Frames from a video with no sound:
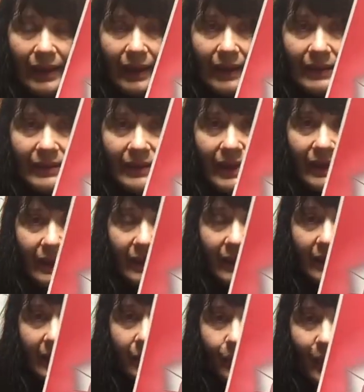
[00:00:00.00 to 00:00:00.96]
And then
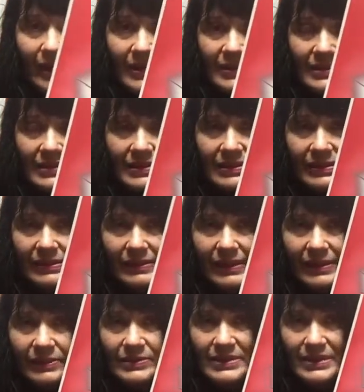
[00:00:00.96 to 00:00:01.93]
once
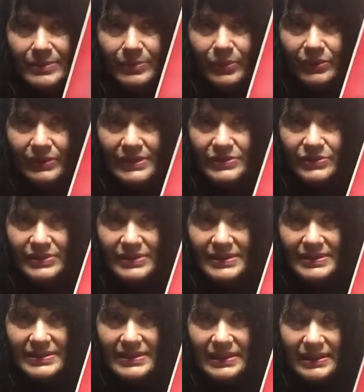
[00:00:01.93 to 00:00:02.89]
that symbol is
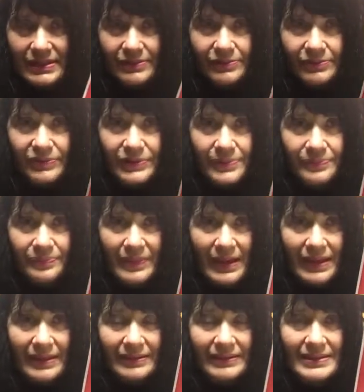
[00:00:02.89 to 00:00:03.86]
received,
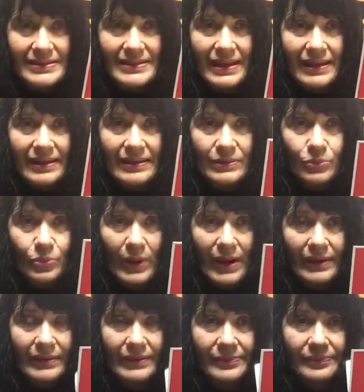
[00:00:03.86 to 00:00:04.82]
the second
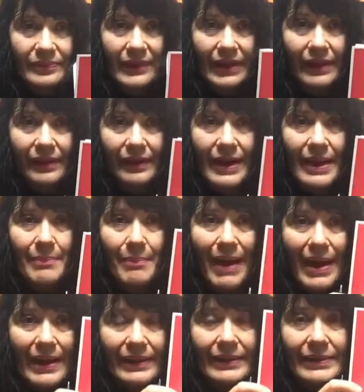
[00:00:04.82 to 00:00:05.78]
one,
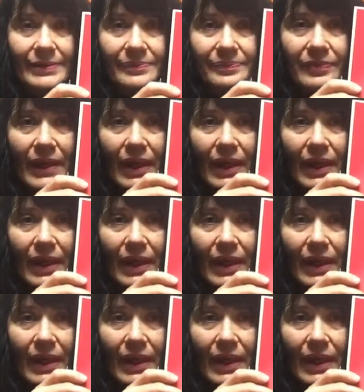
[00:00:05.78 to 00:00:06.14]
Raman,